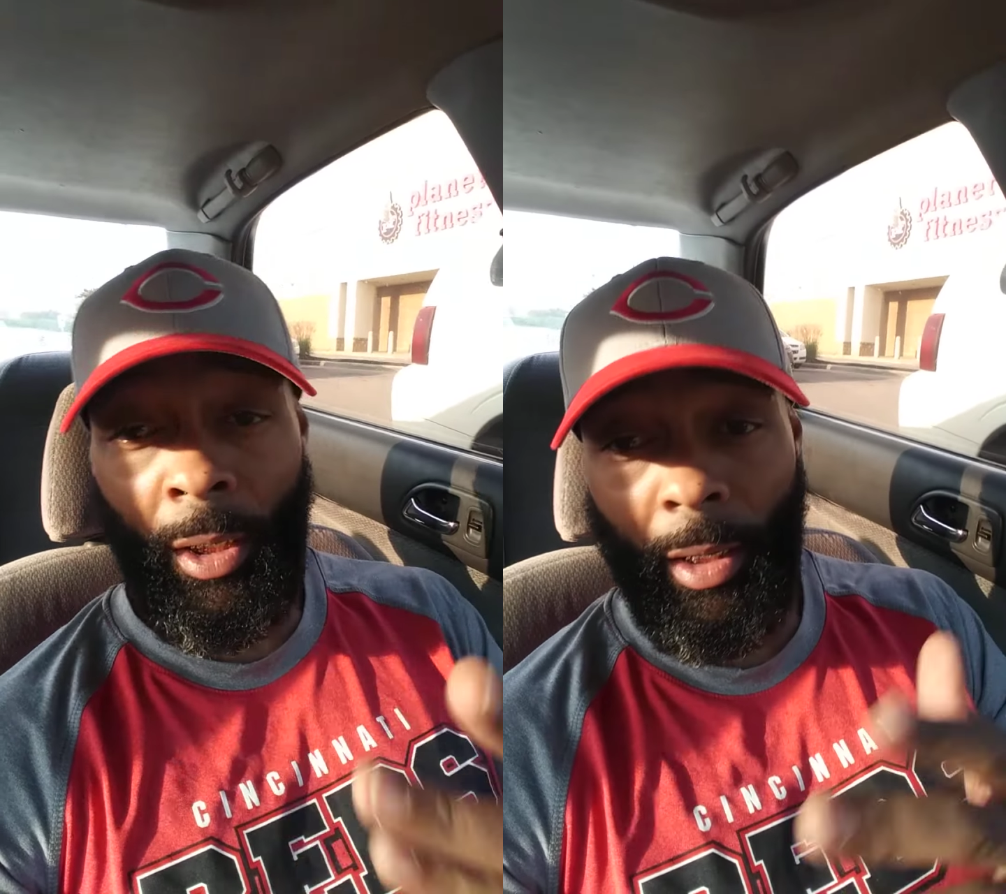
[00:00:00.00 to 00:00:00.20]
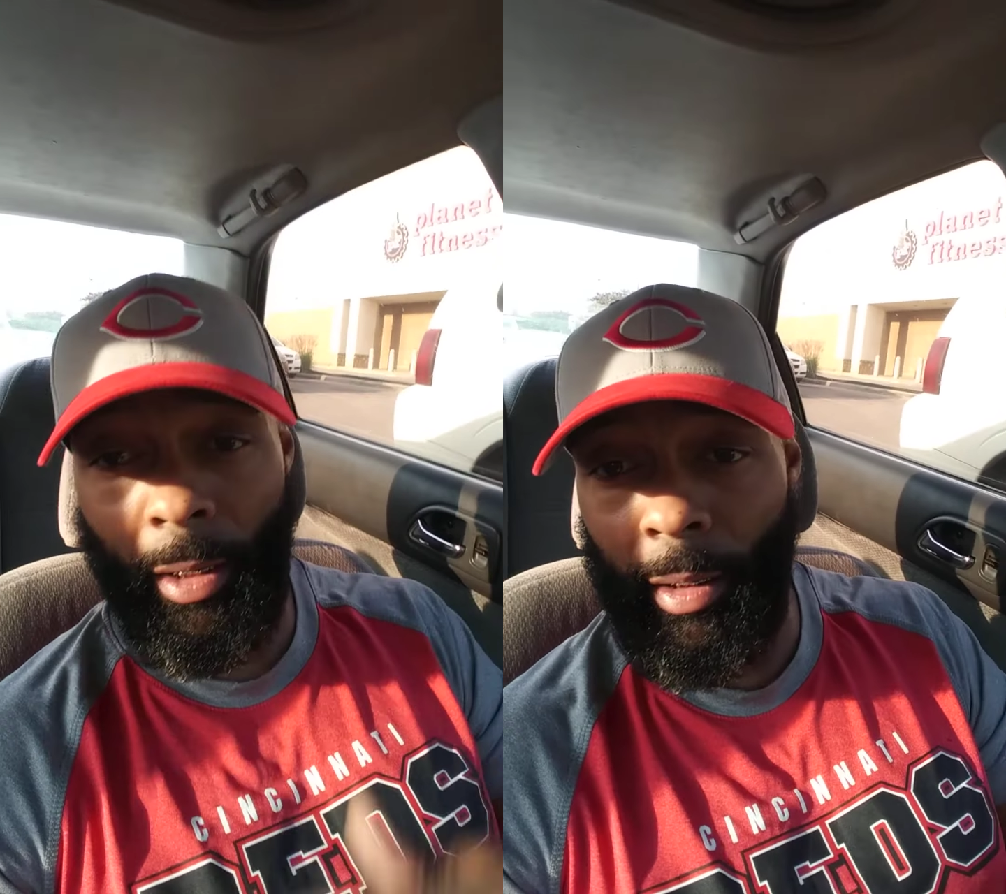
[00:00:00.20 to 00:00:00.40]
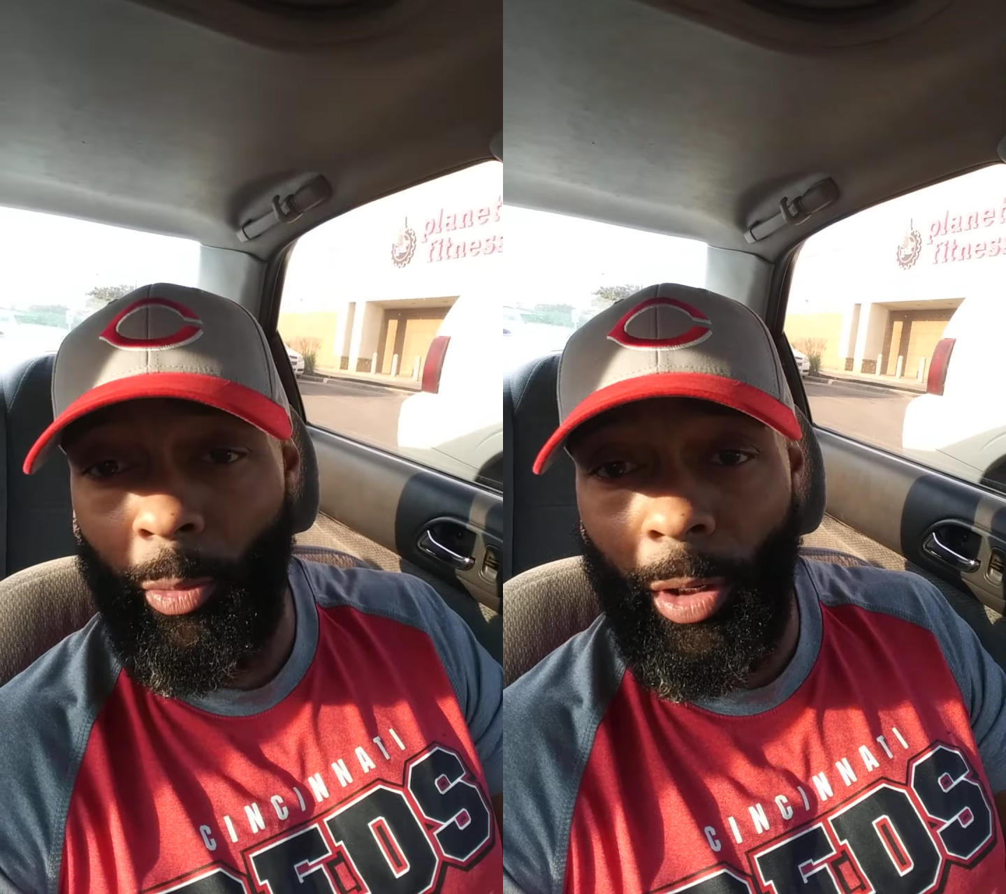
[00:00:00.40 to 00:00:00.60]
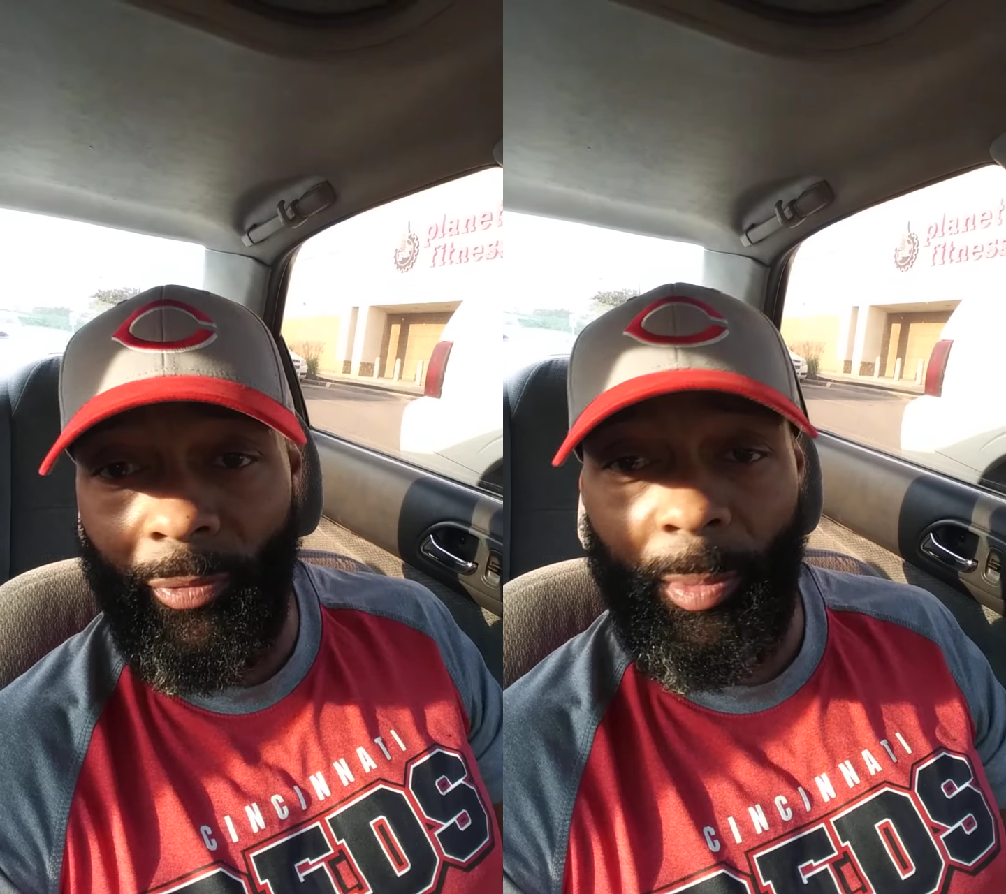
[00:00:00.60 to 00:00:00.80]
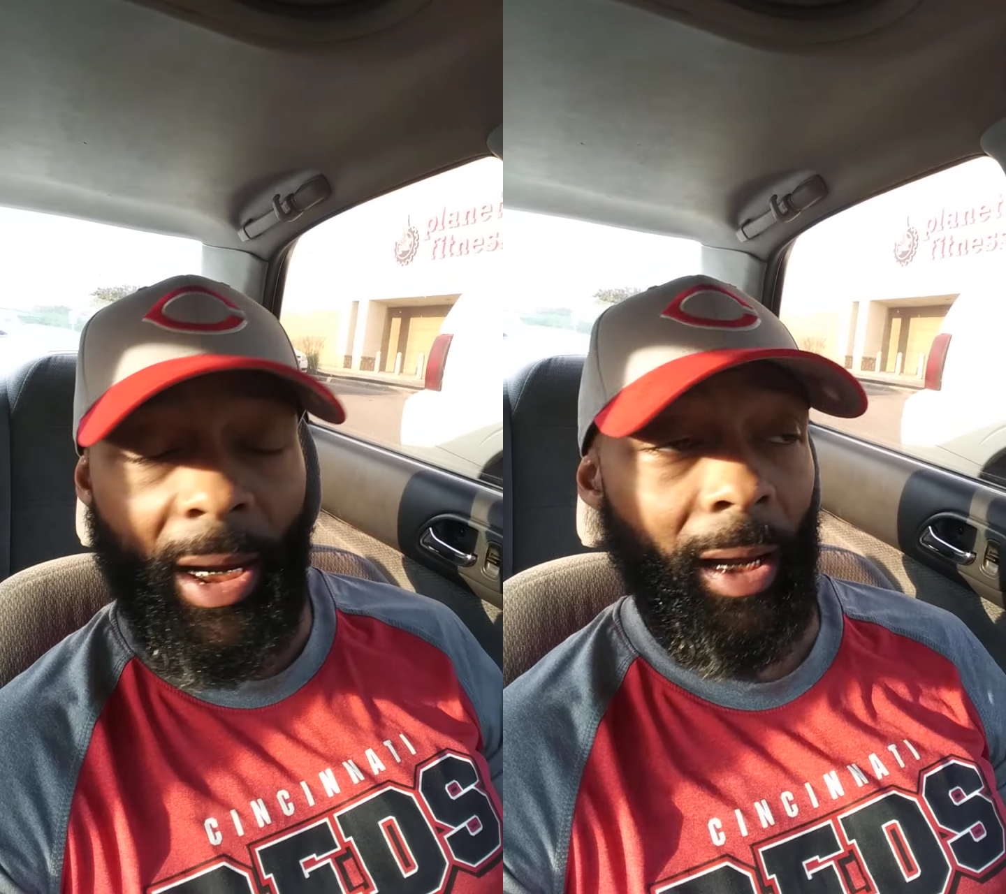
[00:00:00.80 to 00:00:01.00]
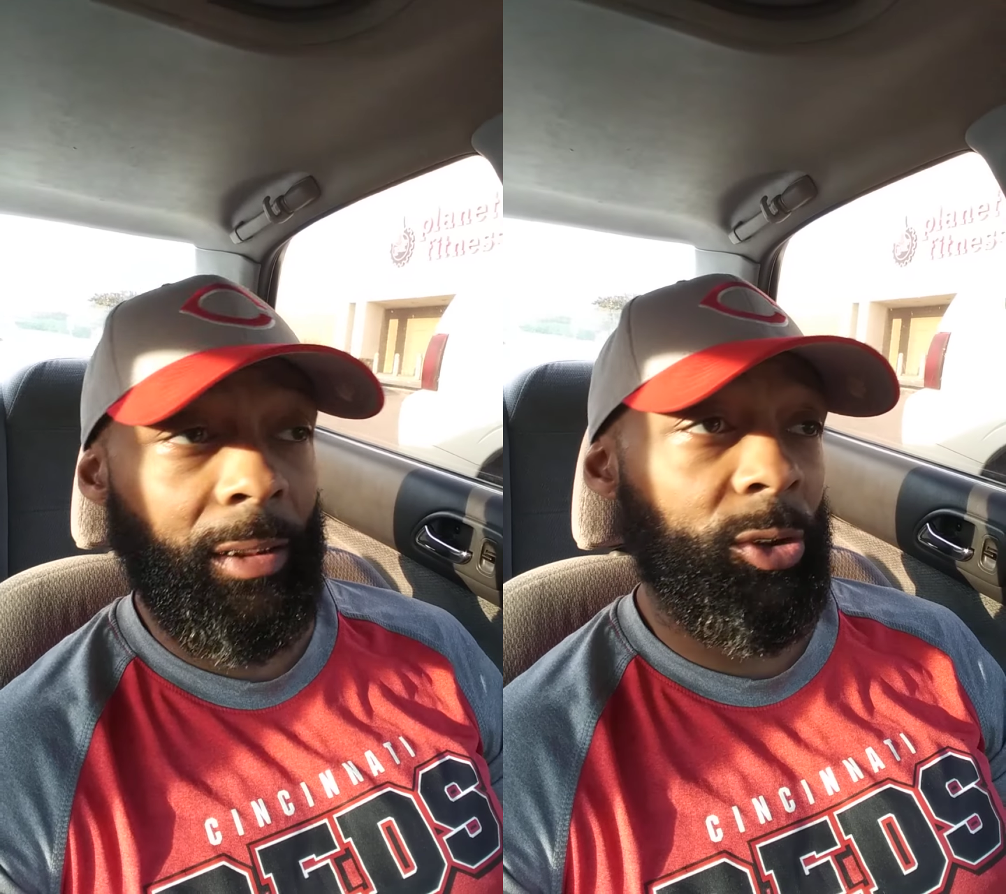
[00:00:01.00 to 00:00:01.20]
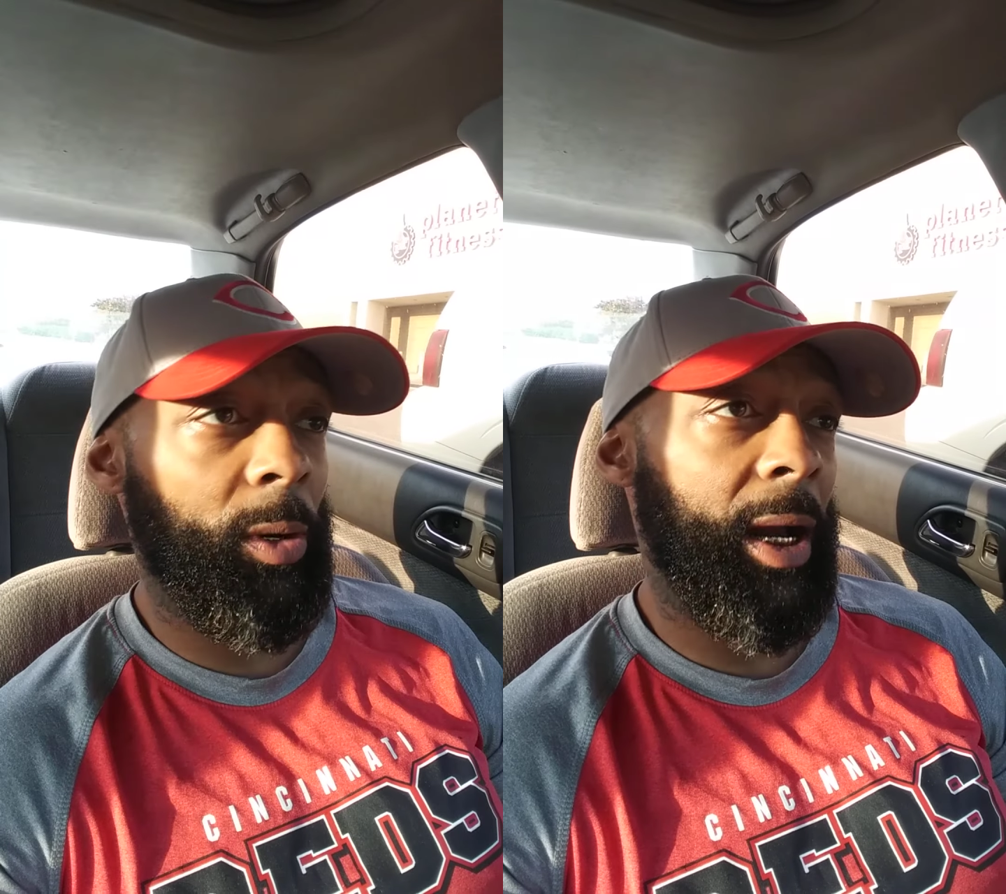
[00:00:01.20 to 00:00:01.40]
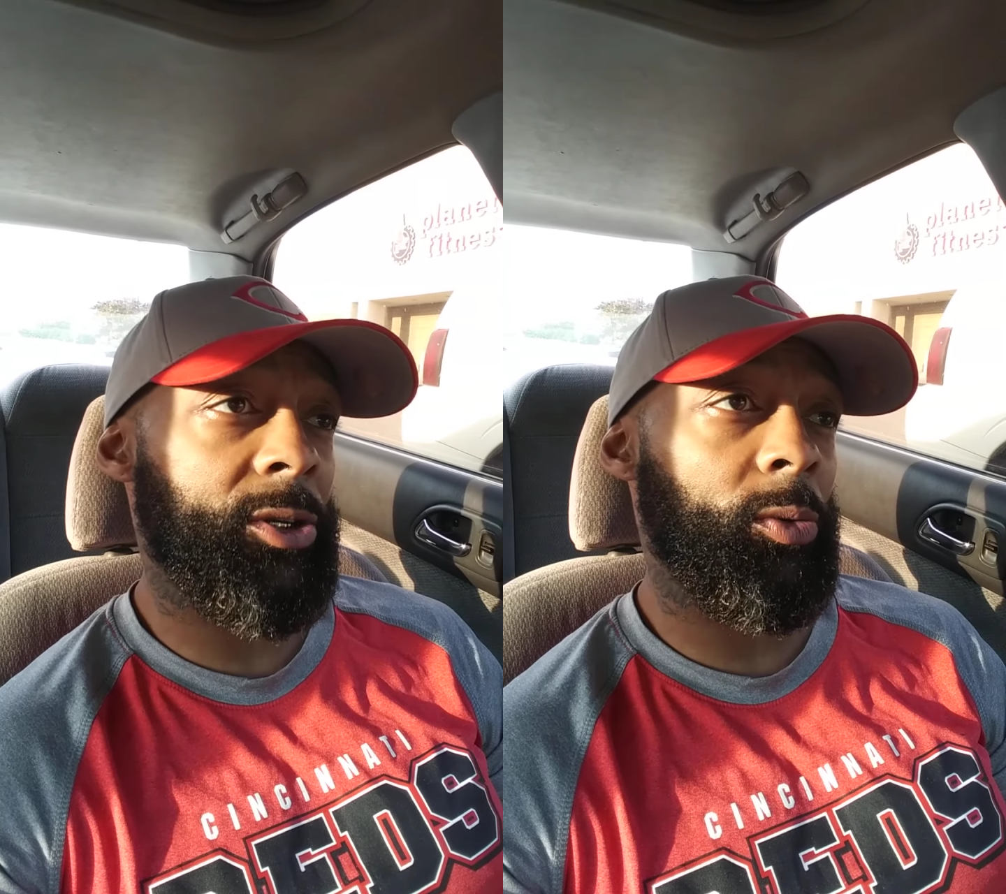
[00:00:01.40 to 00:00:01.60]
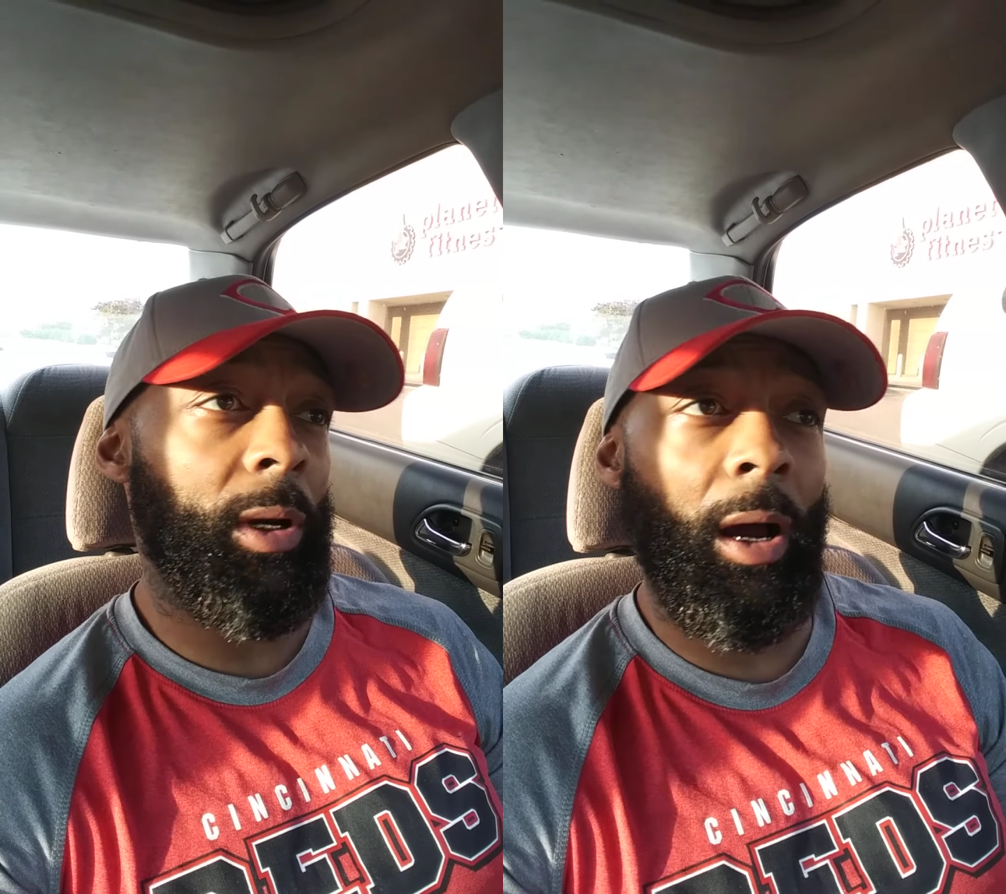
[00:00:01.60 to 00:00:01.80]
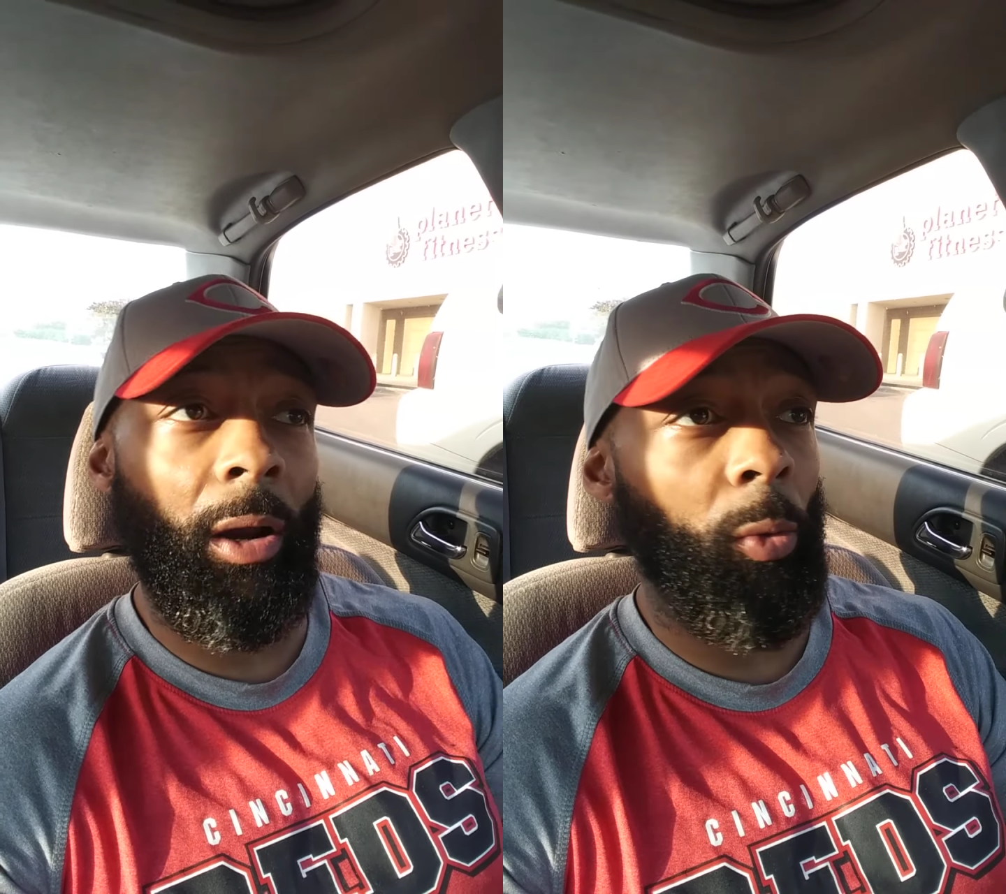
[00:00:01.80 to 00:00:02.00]
Everywhere from college
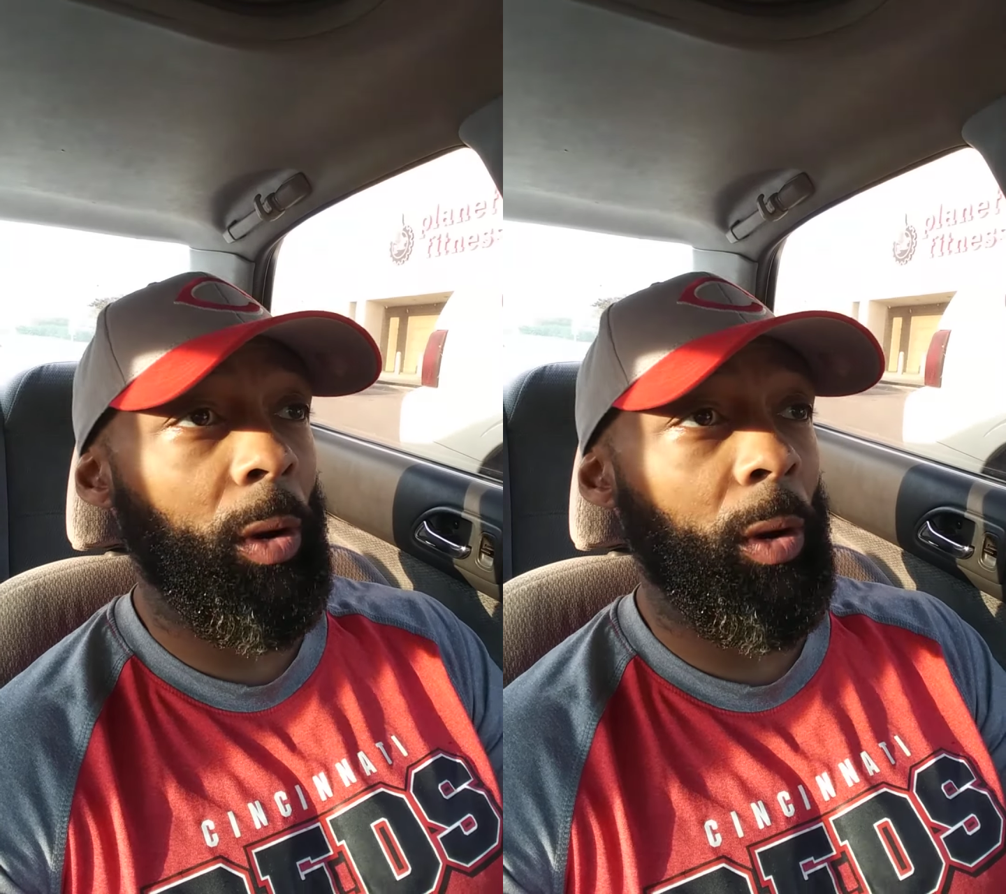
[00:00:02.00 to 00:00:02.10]
graduate all the